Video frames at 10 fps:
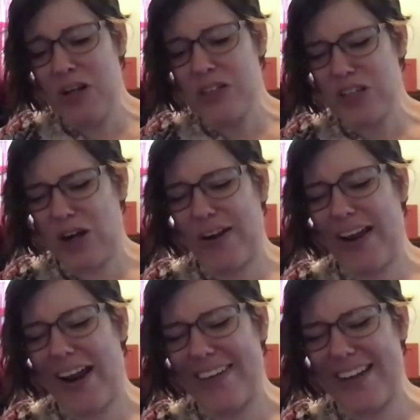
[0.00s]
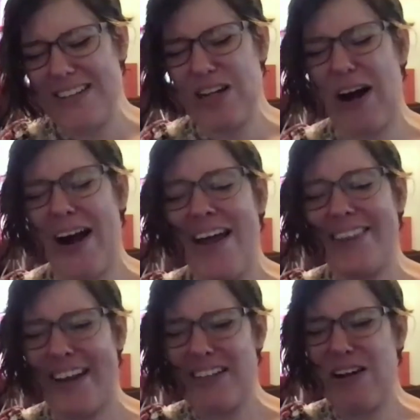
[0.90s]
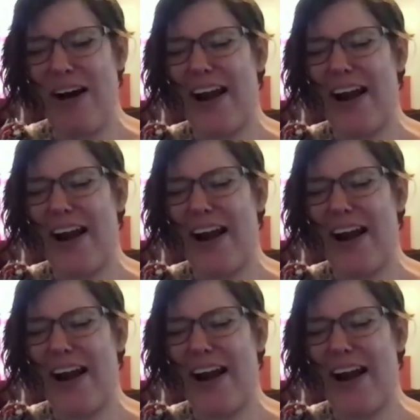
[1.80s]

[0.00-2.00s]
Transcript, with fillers: So yeah, that's how I